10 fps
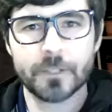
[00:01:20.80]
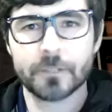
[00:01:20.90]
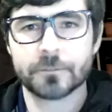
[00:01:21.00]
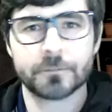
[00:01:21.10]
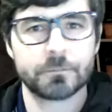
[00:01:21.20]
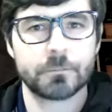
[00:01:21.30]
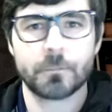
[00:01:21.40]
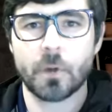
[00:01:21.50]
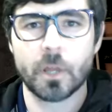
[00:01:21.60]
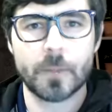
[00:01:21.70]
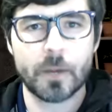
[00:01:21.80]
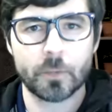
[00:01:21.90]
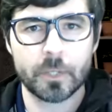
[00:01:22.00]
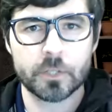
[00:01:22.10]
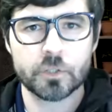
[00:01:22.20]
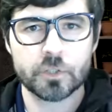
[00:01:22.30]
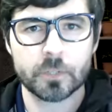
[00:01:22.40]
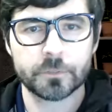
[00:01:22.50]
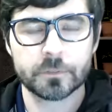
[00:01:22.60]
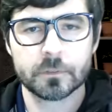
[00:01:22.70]
it's all about
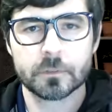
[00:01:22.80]
relationships.